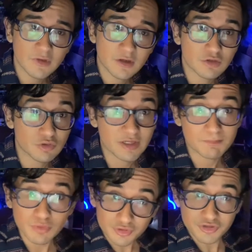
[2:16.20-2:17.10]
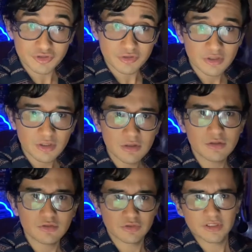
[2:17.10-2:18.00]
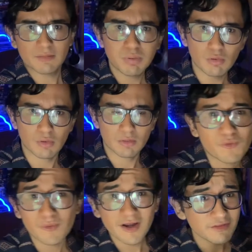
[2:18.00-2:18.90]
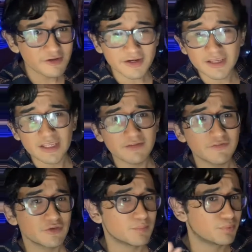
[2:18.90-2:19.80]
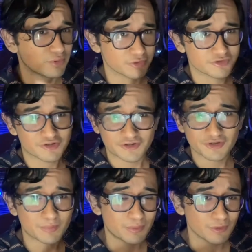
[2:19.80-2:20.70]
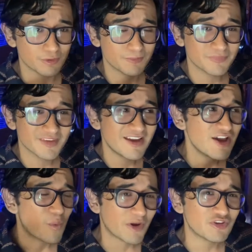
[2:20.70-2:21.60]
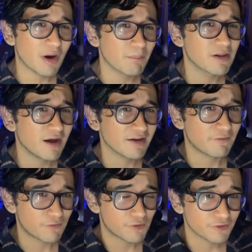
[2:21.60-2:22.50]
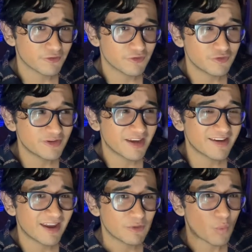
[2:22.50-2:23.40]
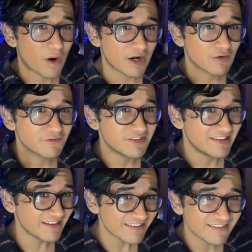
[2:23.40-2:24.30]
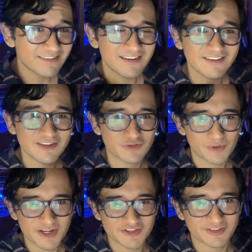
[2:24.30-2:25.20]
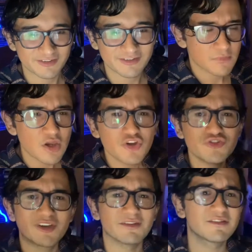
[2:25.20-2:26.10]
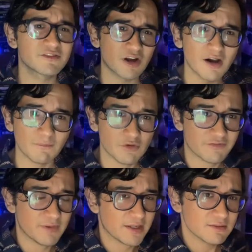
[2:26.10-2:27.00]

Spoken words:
You can push, you can pull. Rather, if you push or you pull, when you apply a force, you can get one of these situations. You can start a movement,